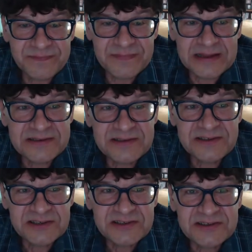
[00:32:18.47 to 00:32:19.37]
That's
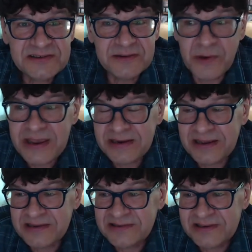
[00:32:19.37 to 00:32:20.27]
just the way it
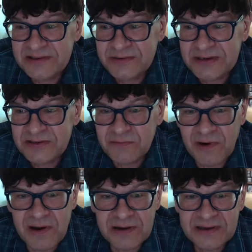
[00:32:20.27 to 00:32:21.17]
is. It's it's
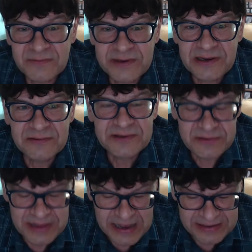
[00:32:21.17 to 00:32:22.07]
wrong, and we don't do
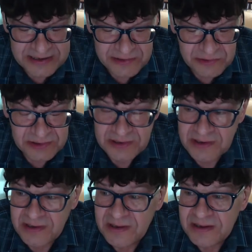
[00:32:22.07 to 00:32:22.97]
that here
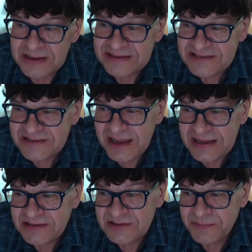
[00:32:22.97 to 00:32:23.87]
in the
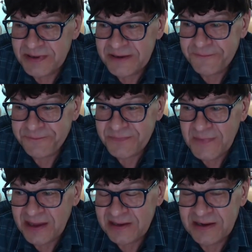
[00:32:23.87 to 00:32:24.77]
States. But
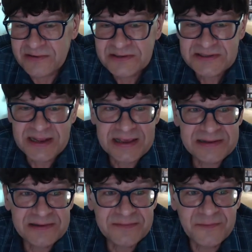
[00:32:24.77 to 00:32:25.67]
I can
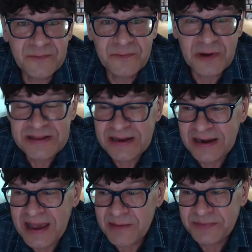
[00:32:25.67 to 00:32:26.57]
understand why that
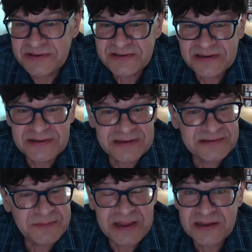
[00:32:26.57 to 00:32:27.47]
happens. That
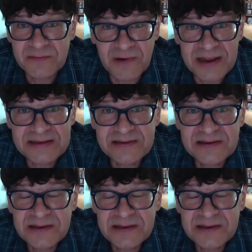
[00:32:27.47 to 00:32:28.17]
doesn't make it right.